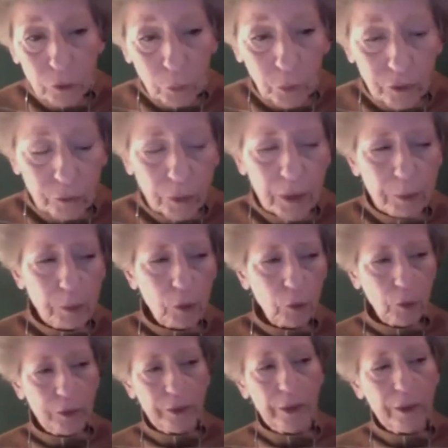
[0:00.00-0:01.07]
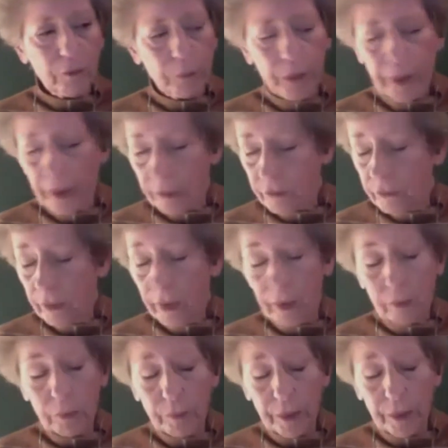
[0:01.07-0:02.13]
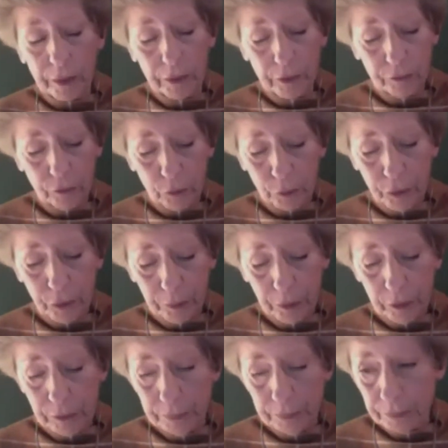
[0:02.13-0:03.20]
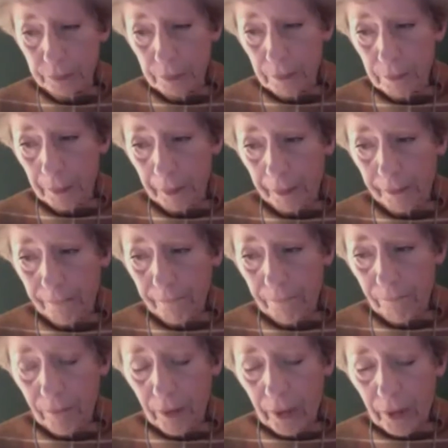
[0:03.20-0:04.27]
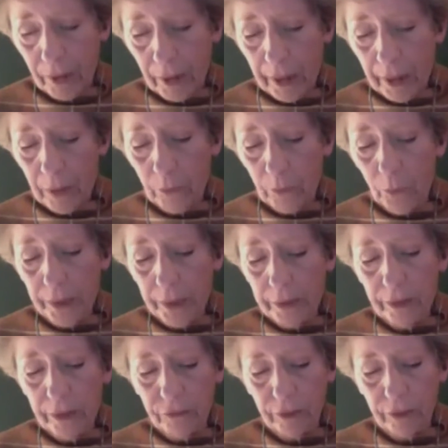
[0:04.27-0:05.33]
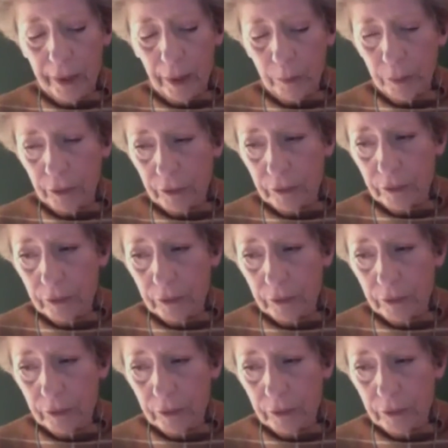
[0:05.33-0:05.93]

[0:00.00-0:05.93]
with people when they have passed on, many different people. And when this happened,